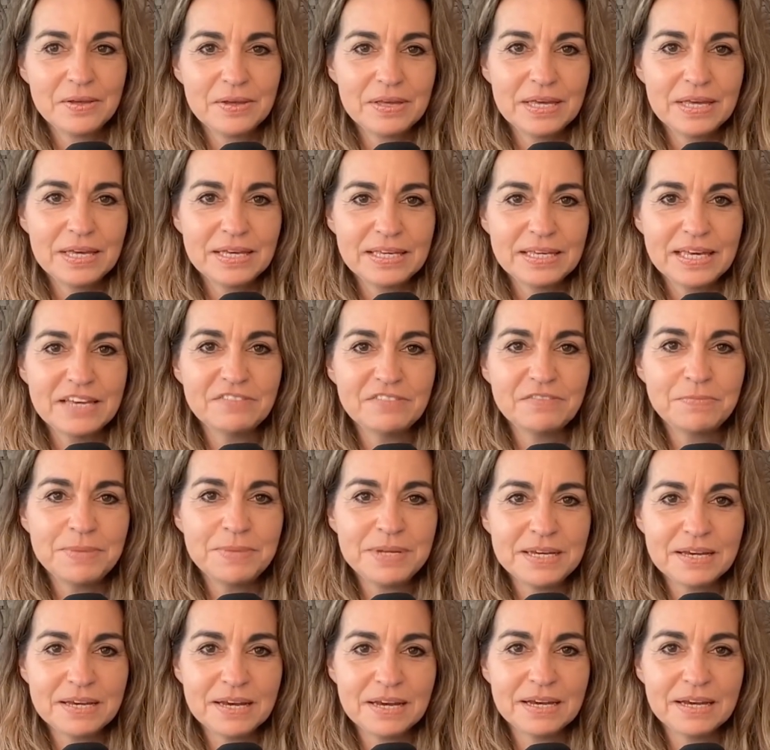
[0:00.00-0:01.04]
It gave
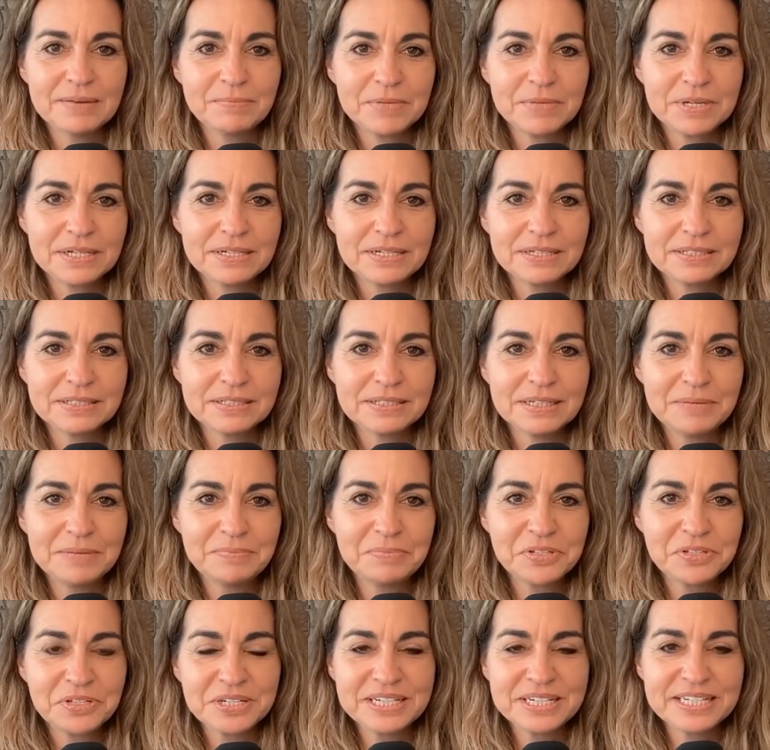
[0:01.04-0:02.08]
me, I'm
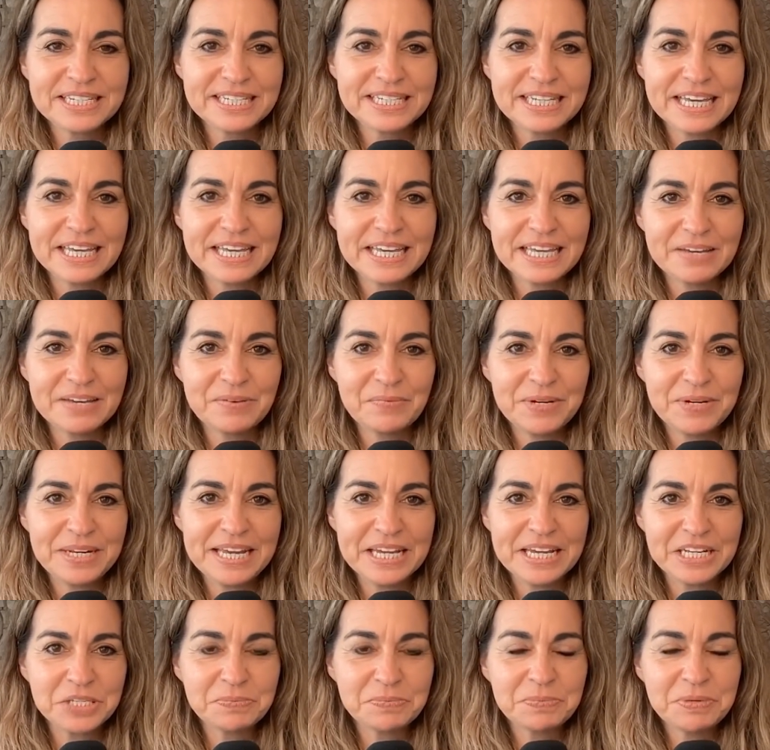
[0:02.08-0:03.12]
just going to say, when he
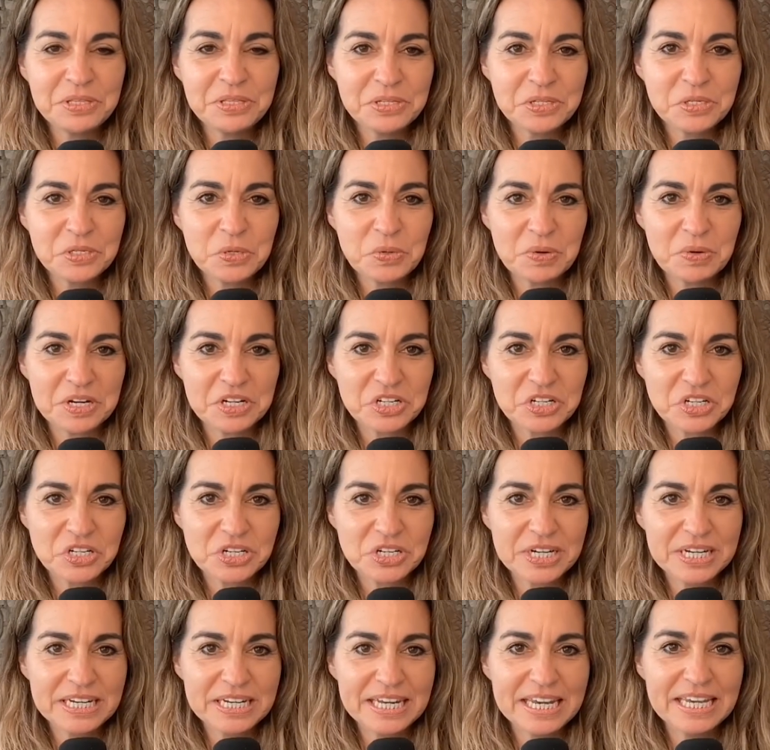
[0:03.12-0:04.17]
asked me this
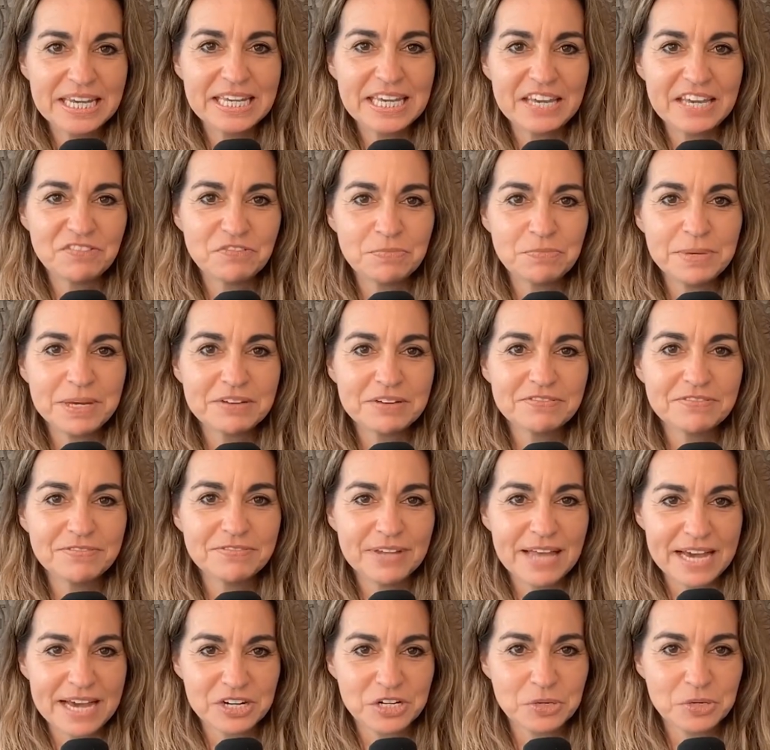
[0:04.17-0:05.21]
question, it gave me a
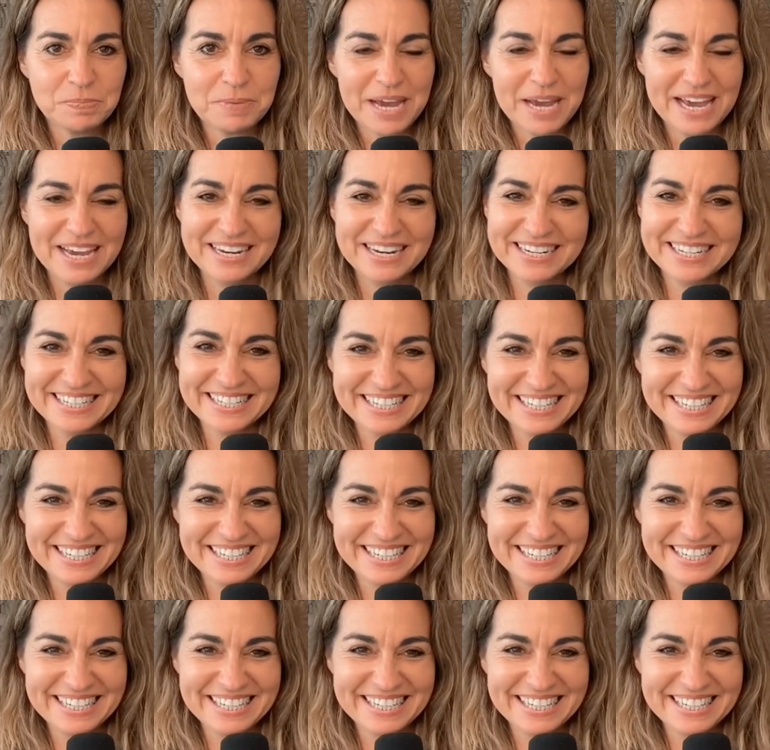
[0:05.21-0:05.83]
flashback.